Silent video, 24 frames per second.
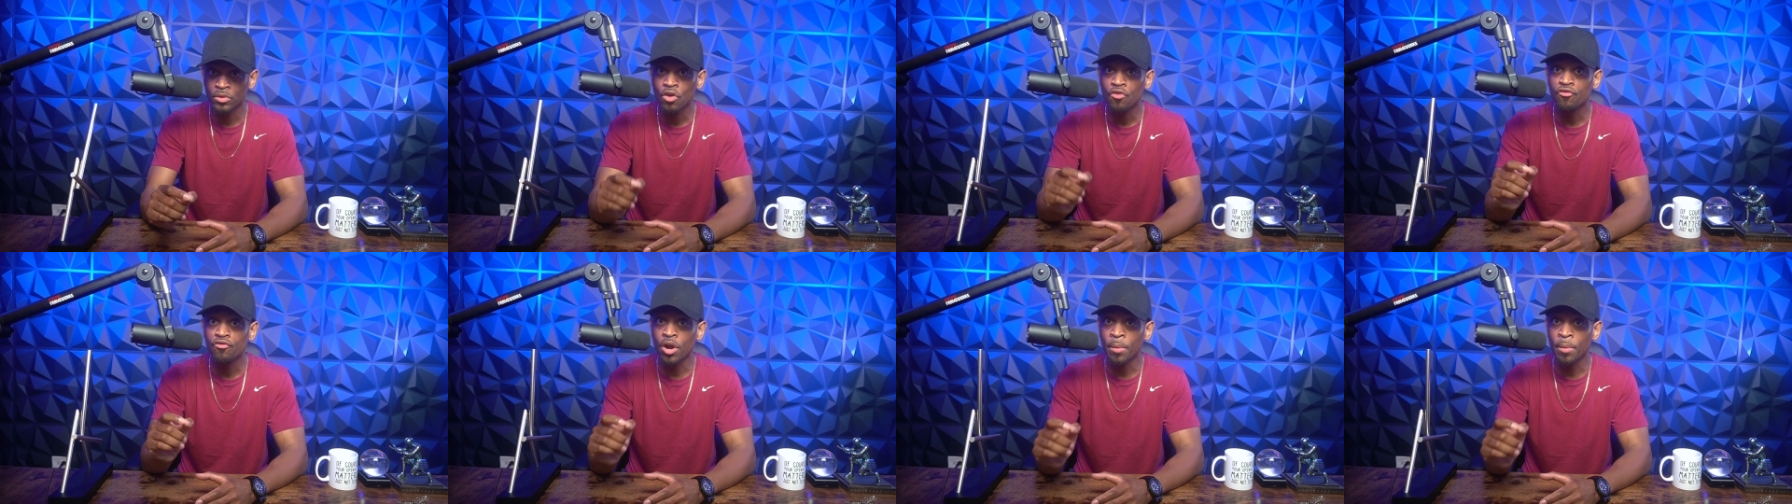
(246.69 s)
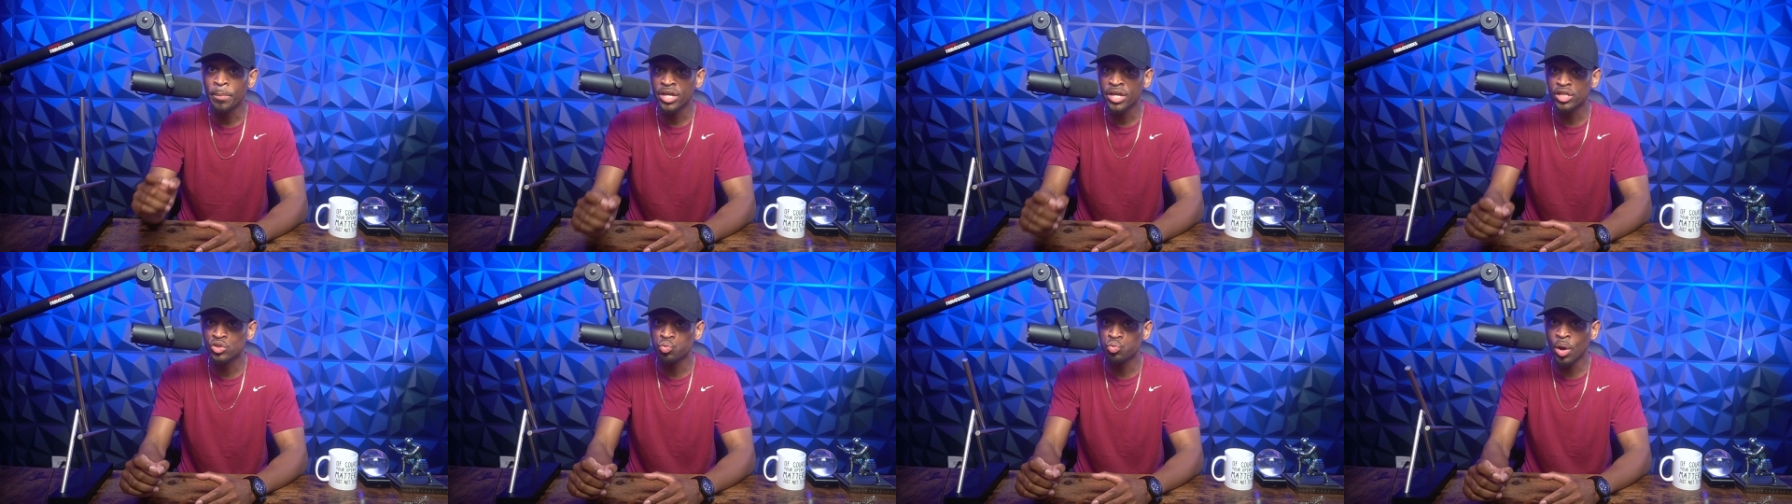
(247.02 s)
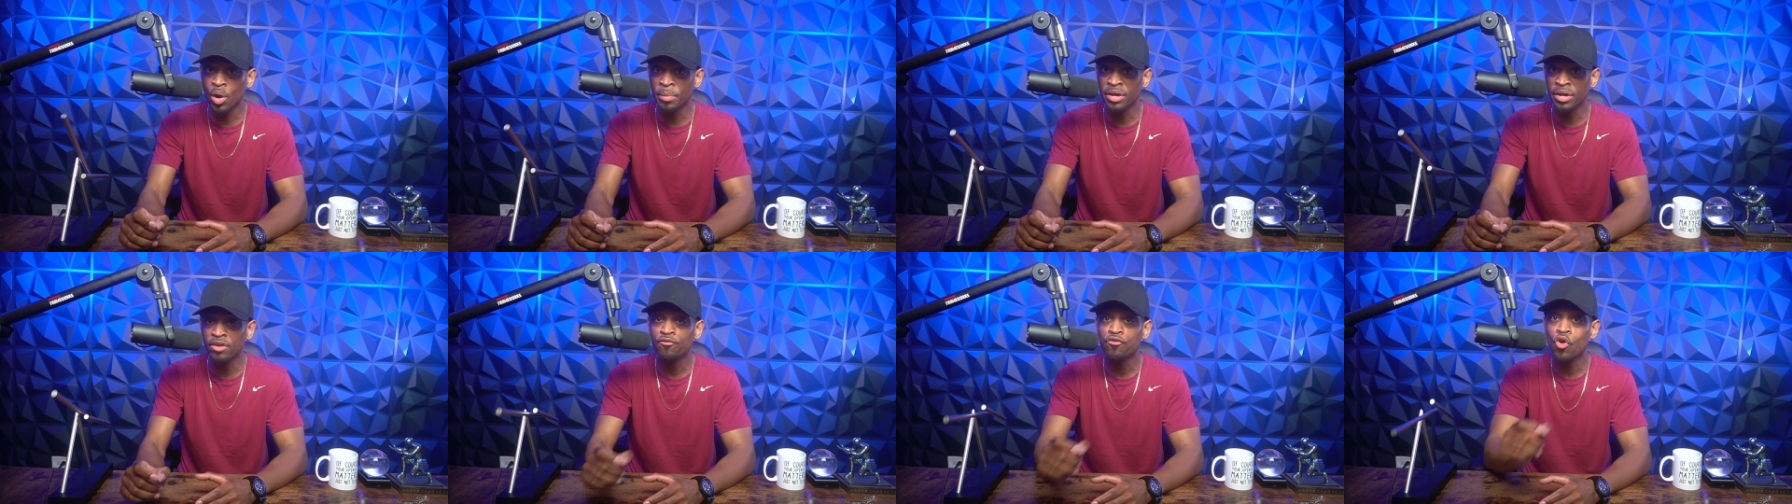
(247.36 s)
from his
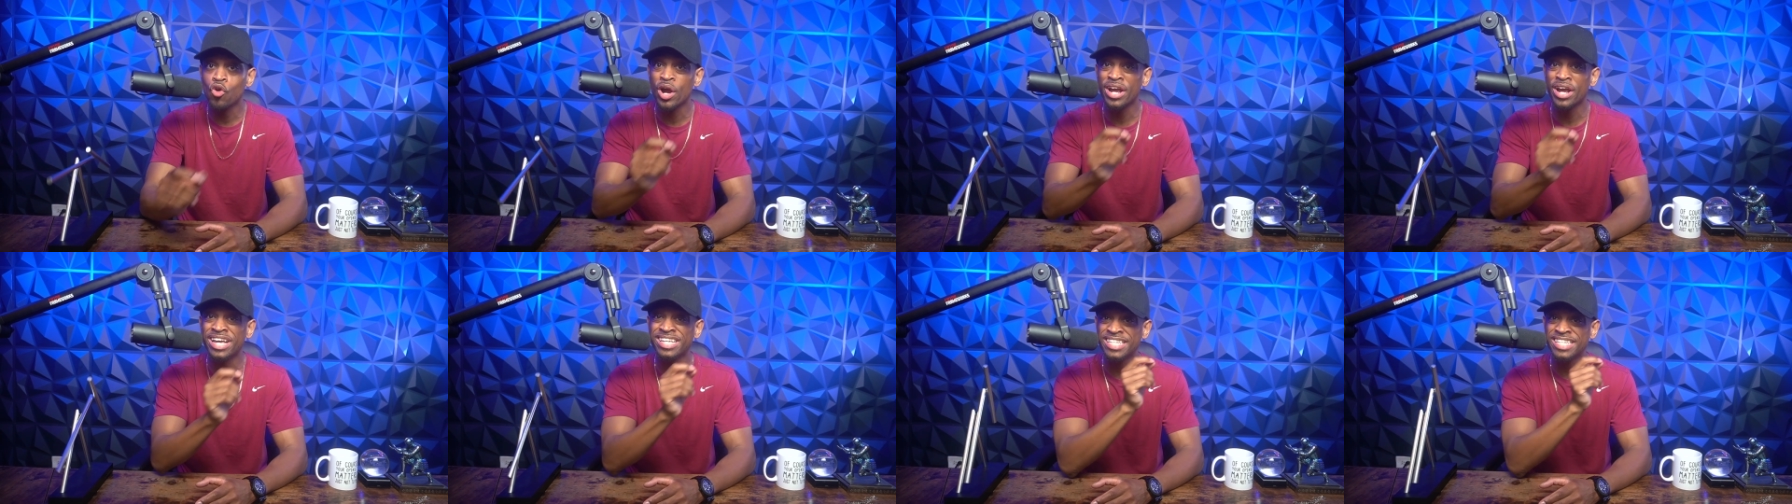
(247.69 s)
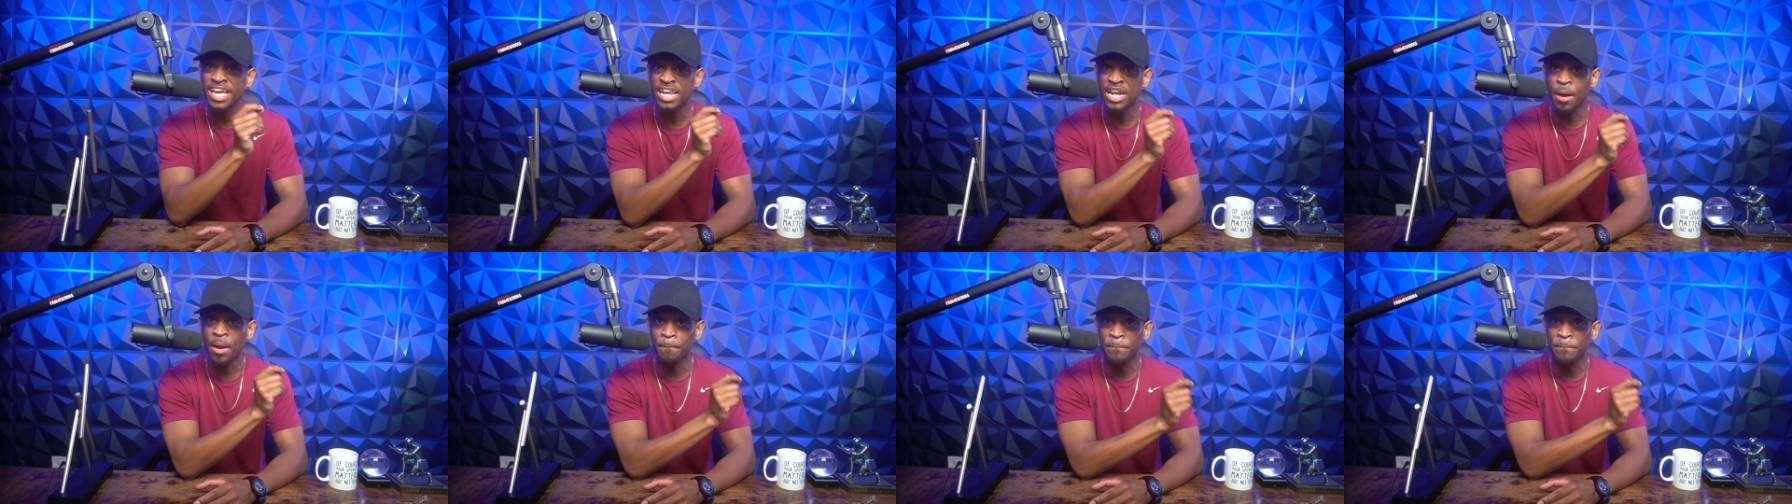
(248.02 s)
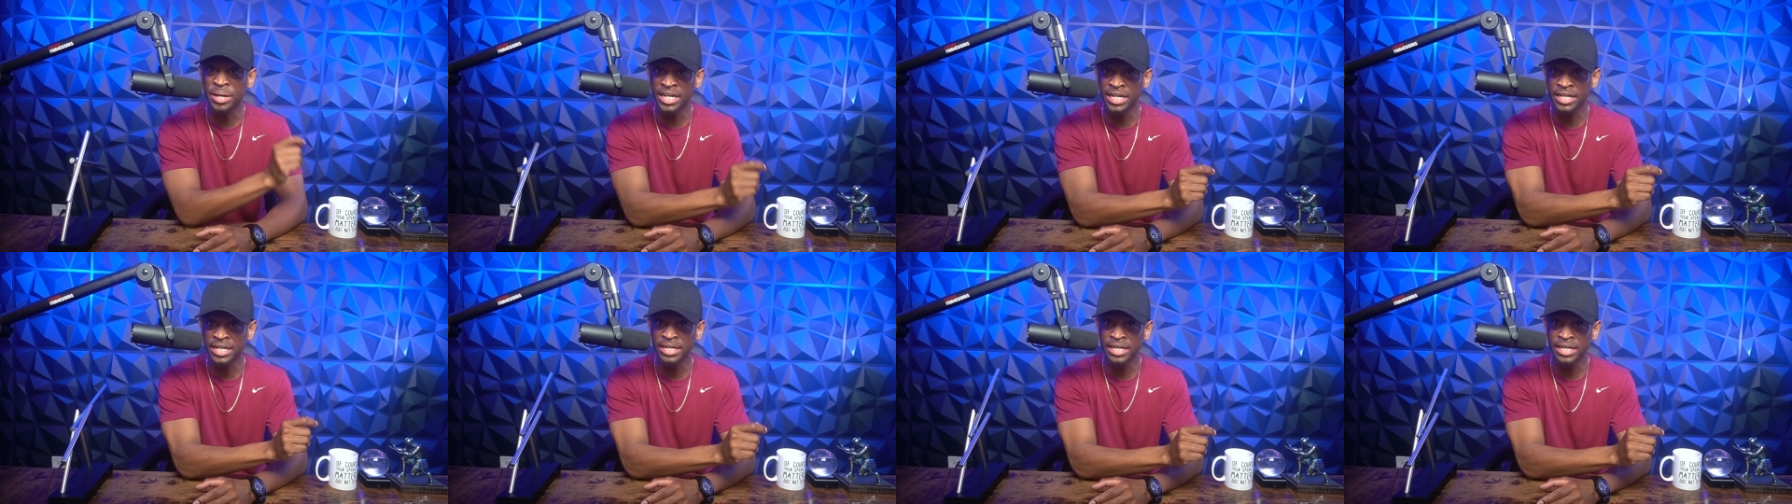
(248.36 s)
woman for his
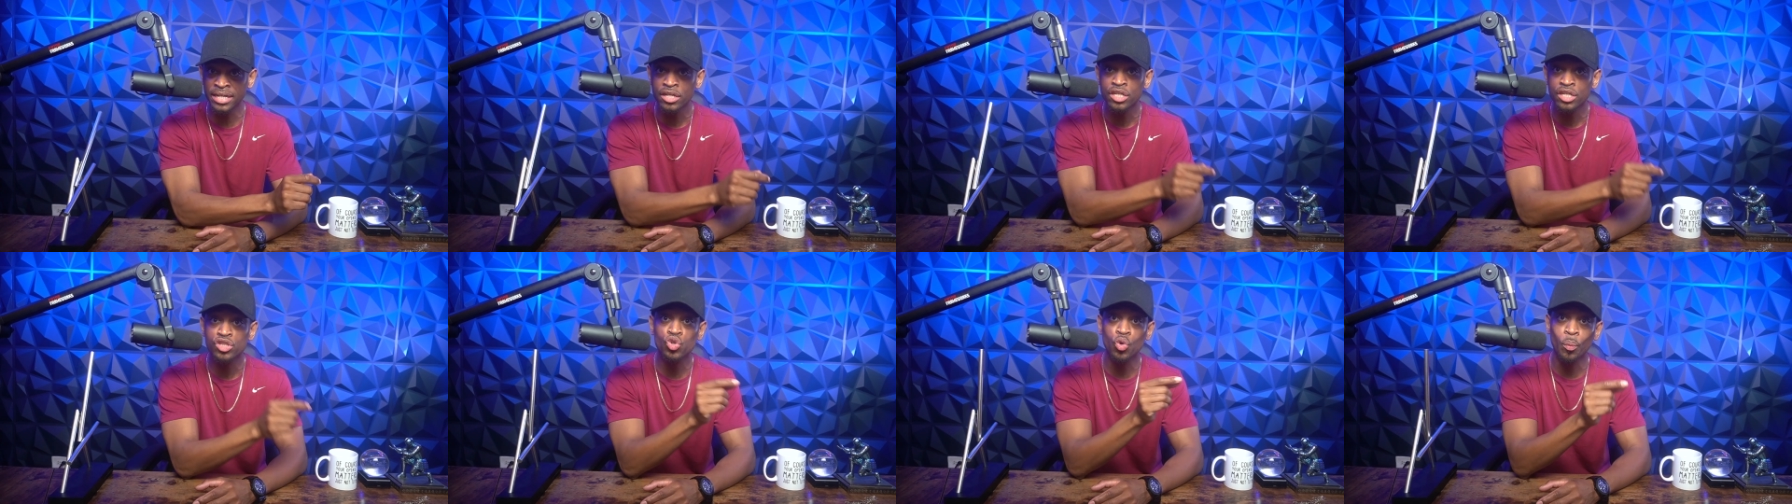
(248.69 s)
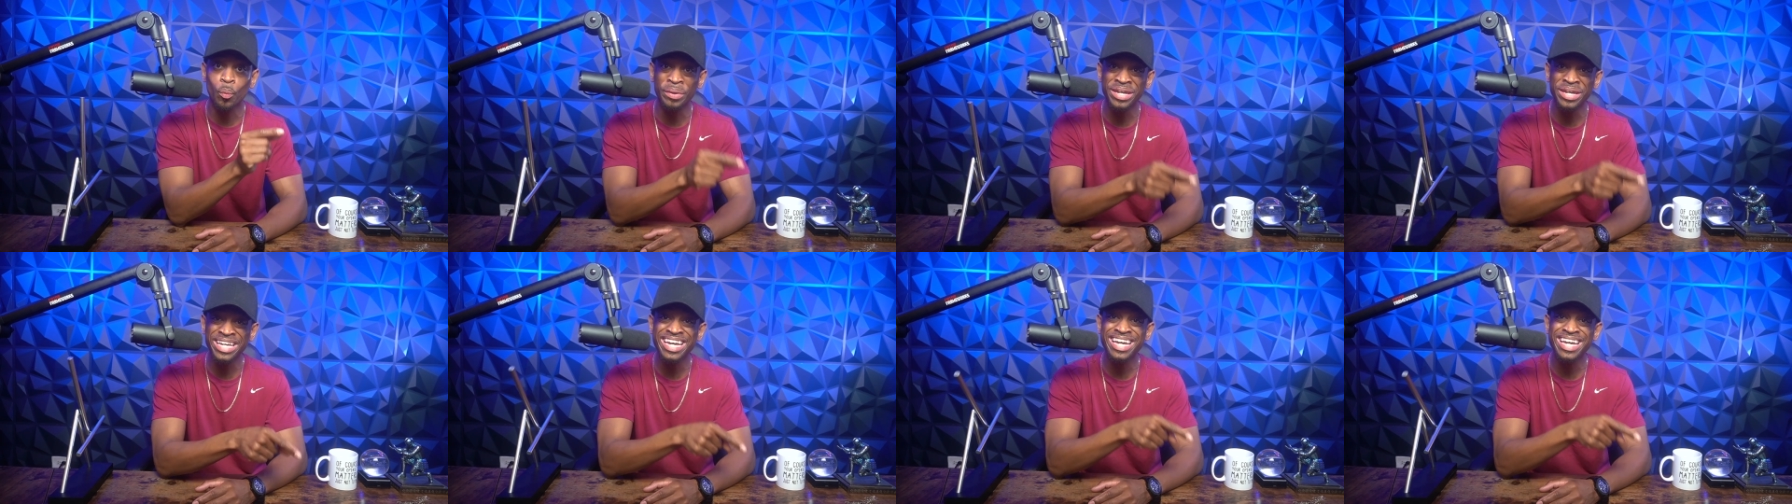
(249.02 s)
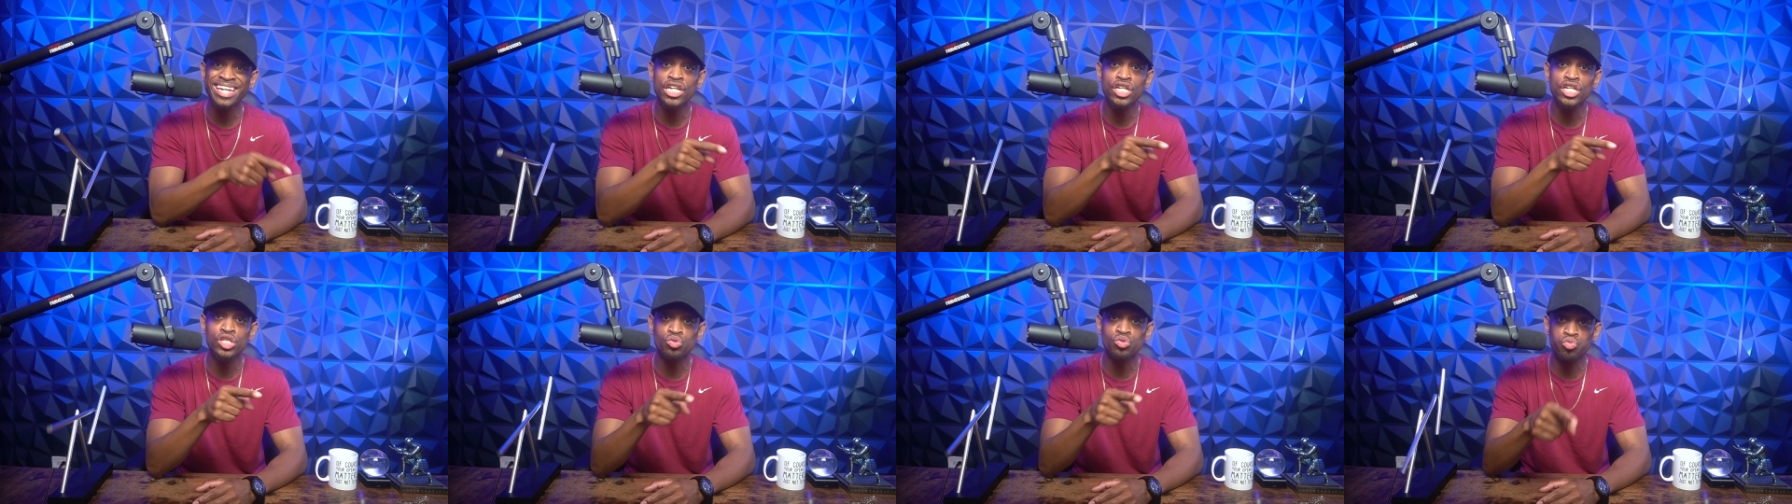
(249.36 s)
inability to be in
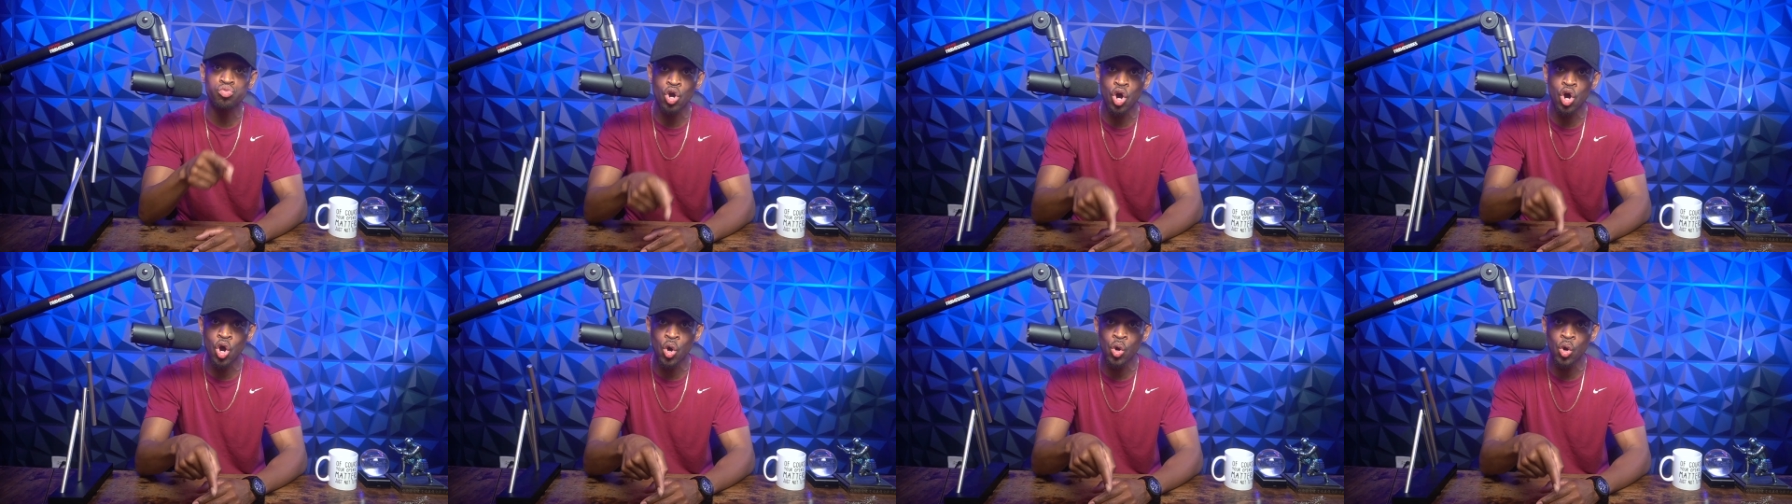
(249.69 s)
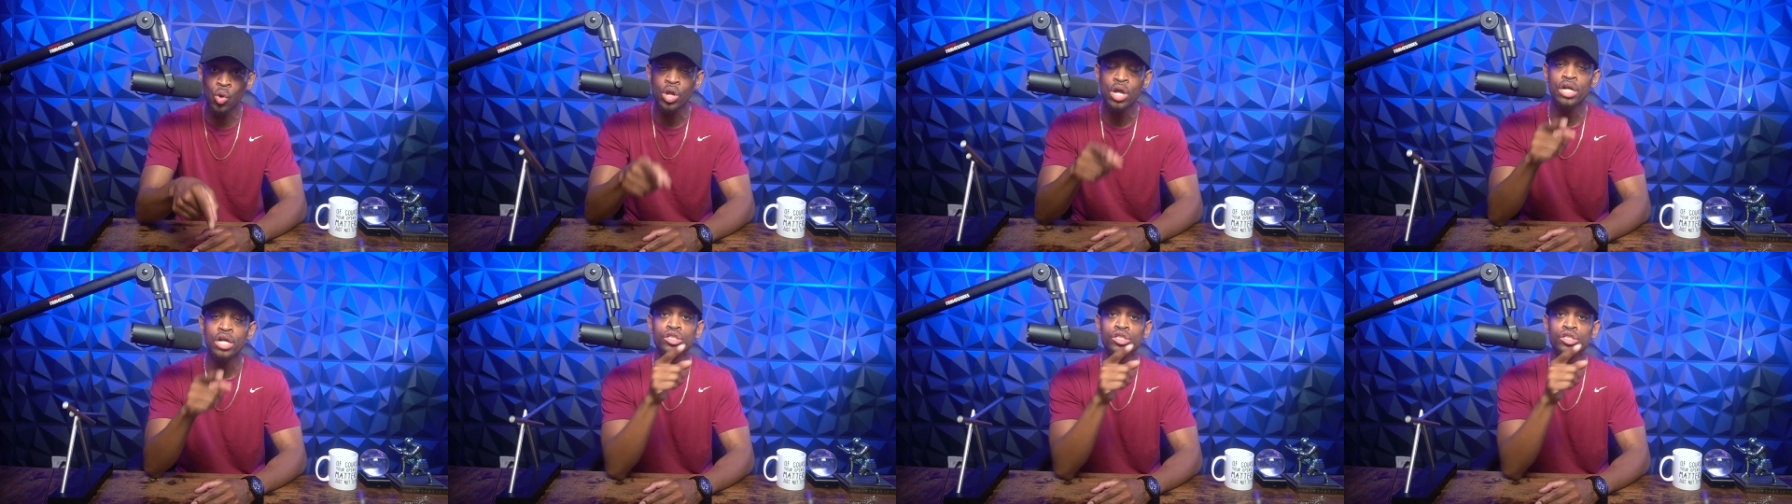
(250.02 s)
his role